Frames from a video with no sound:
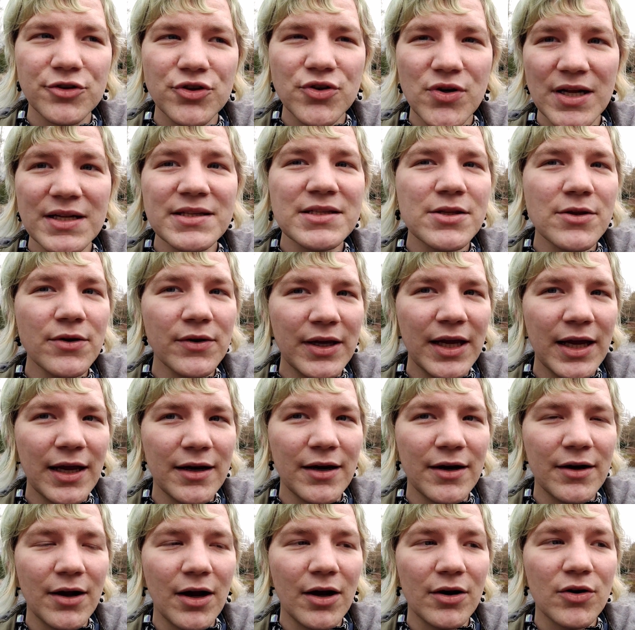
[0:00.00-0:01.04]

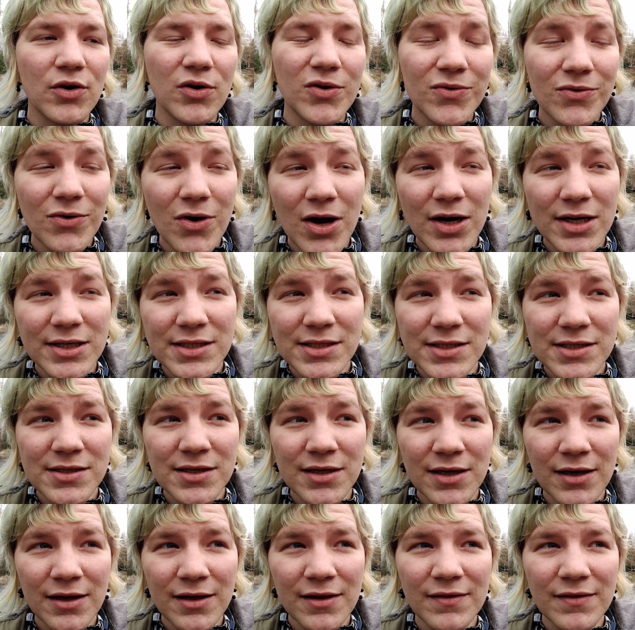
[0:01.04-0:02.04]
translocated across